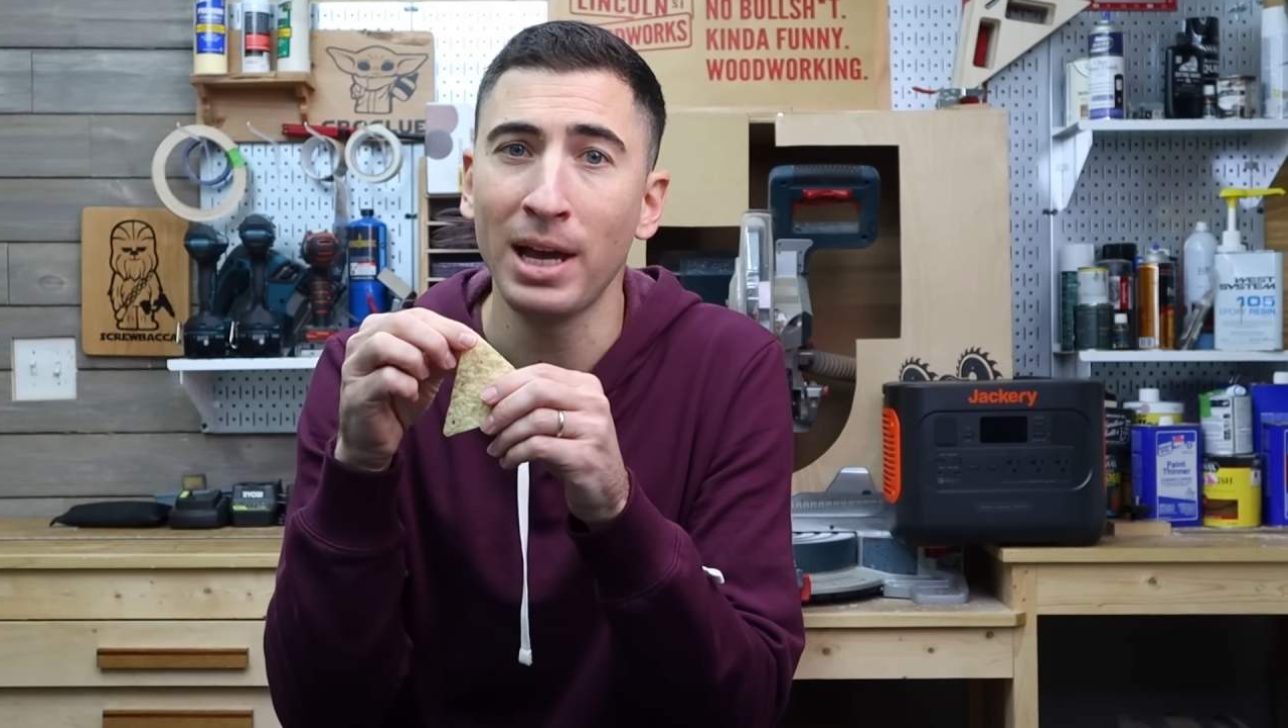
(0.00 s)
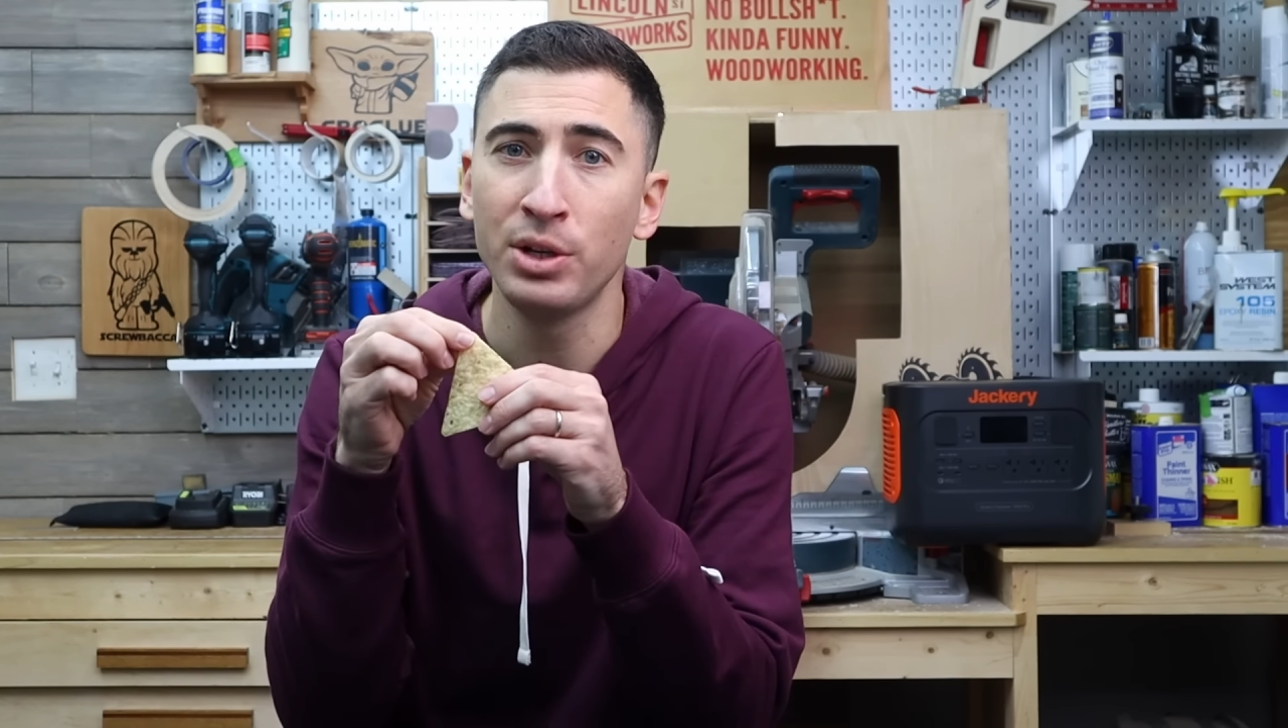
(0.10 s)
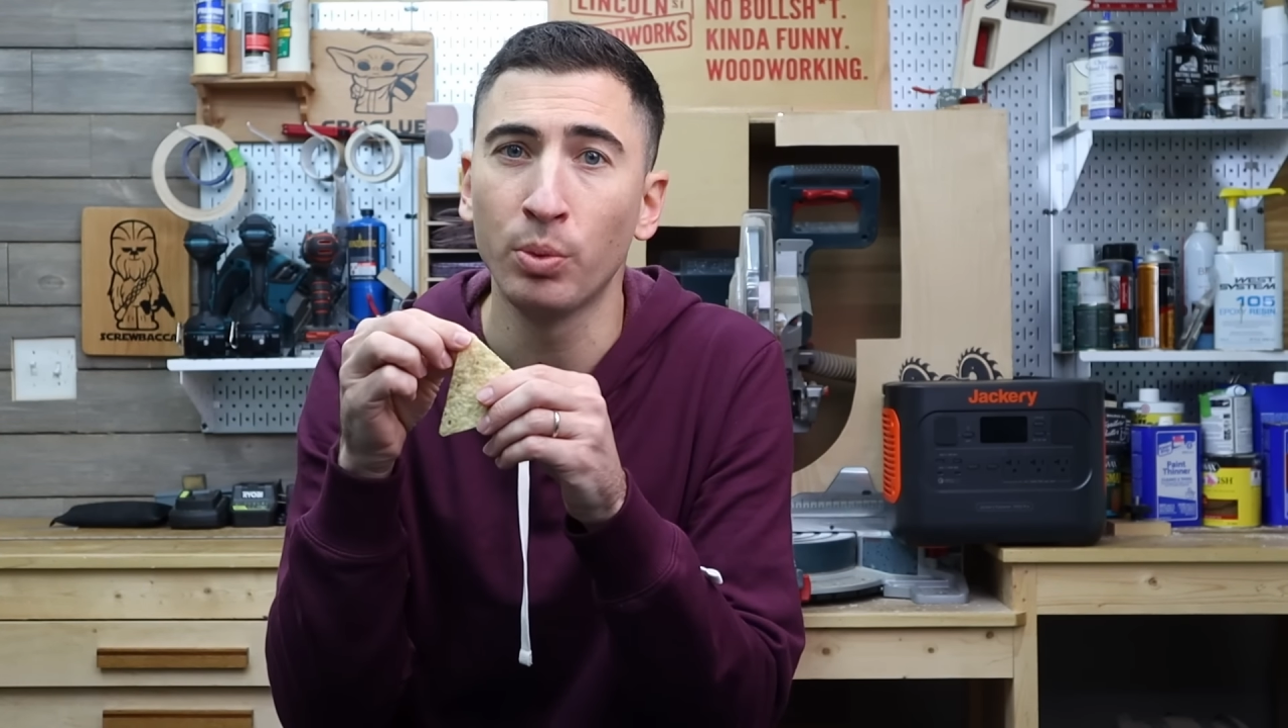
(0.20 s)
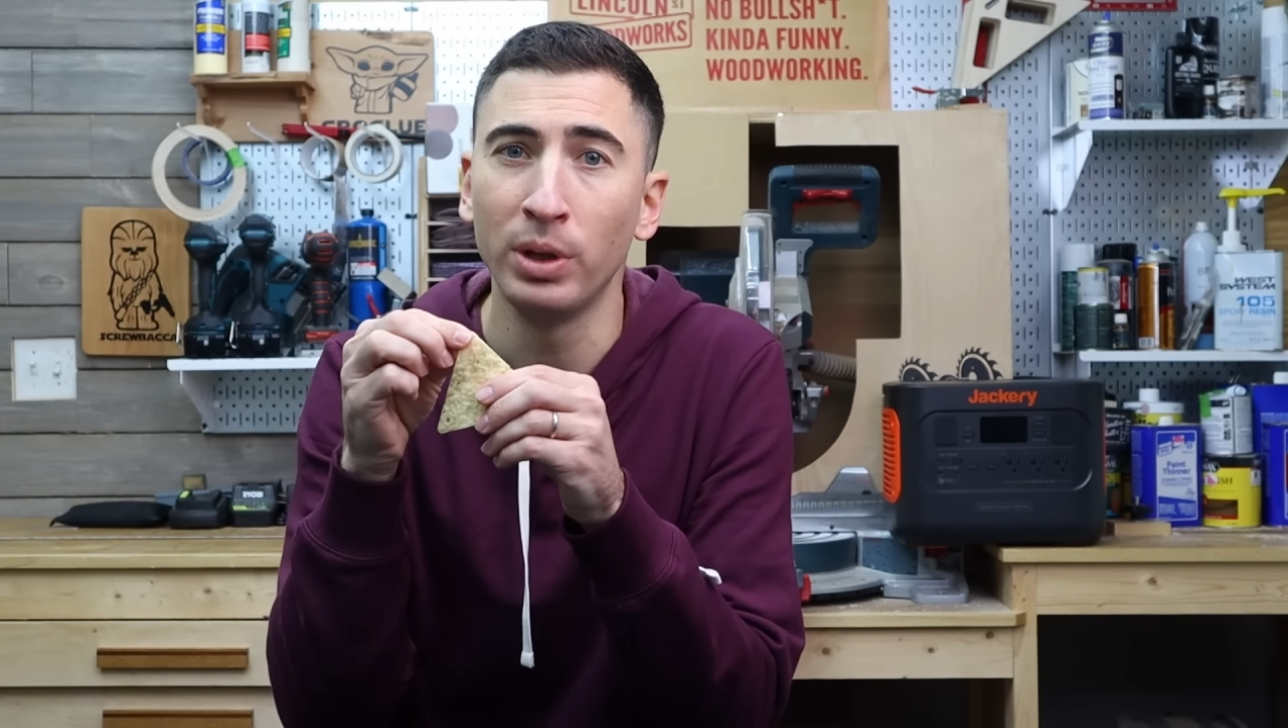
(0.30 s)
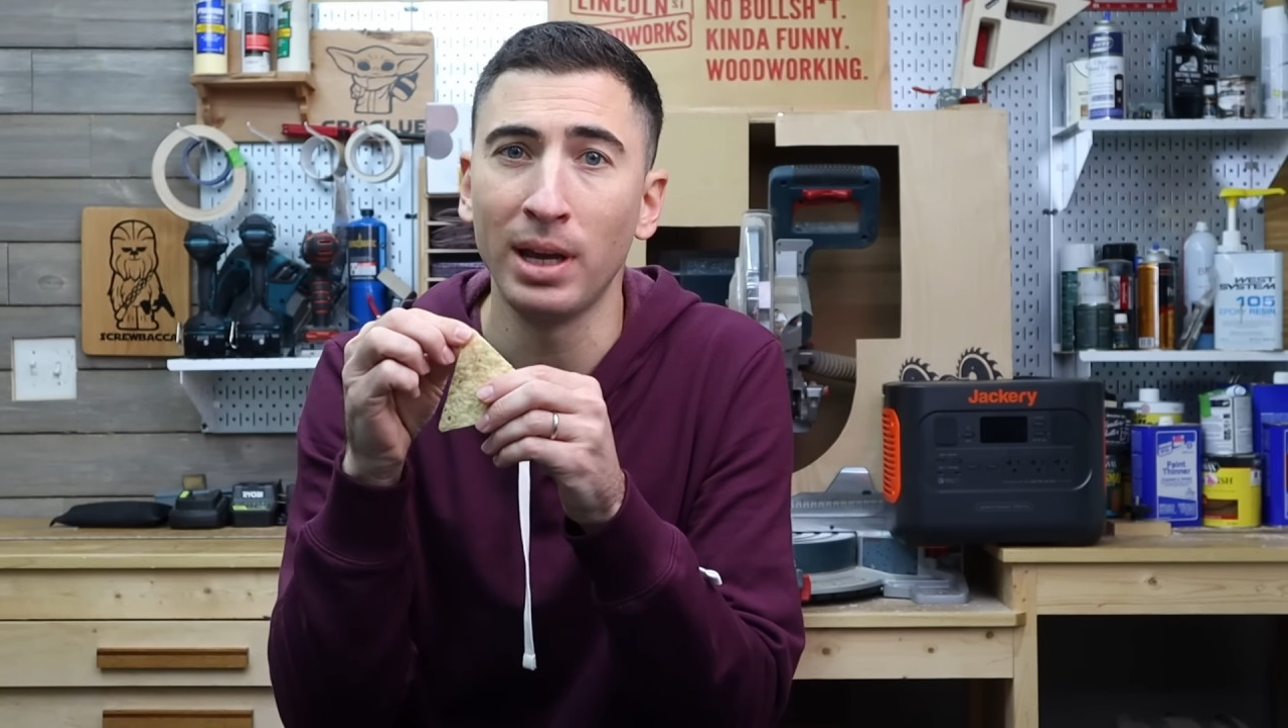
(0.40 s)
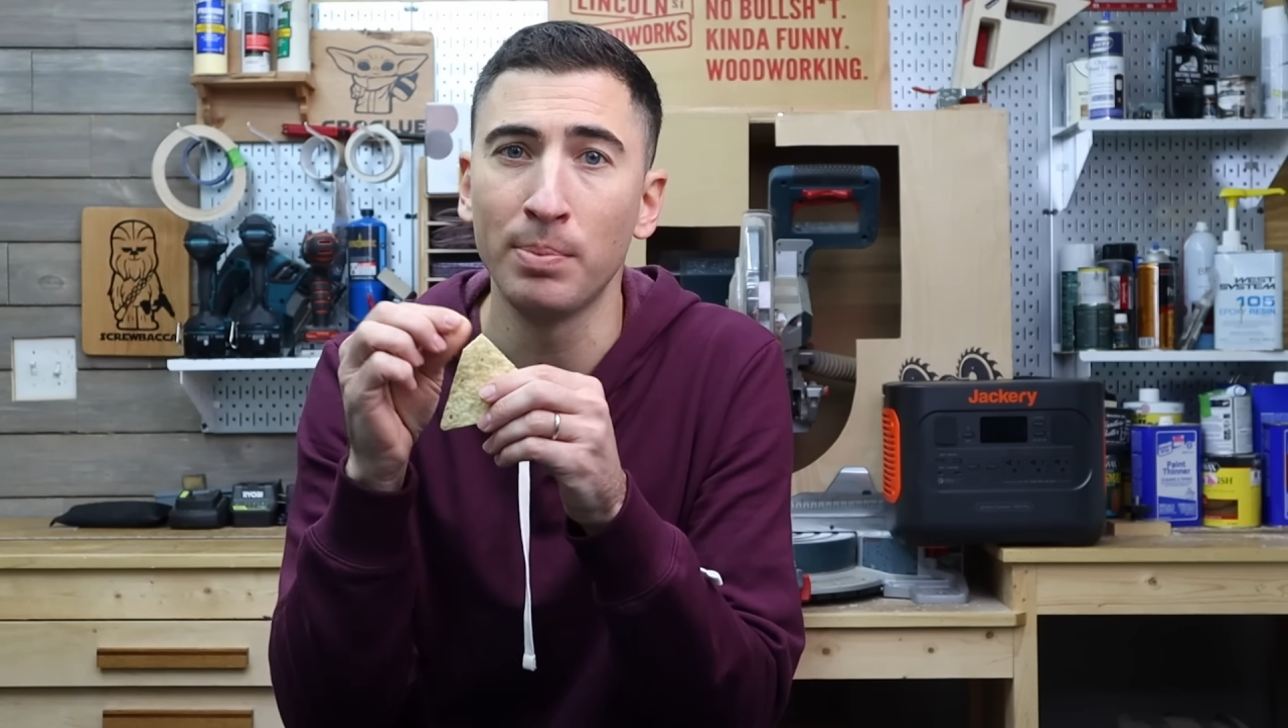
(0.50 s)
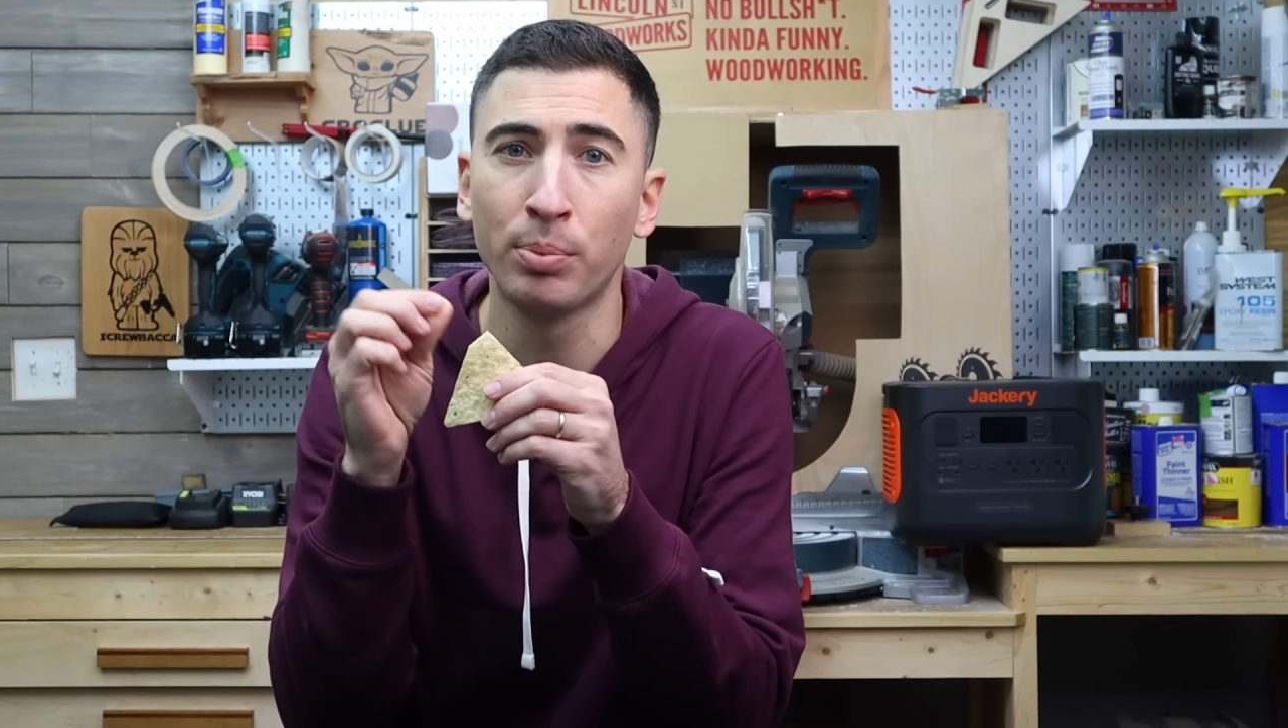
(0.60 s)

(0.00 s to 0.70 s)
edge when they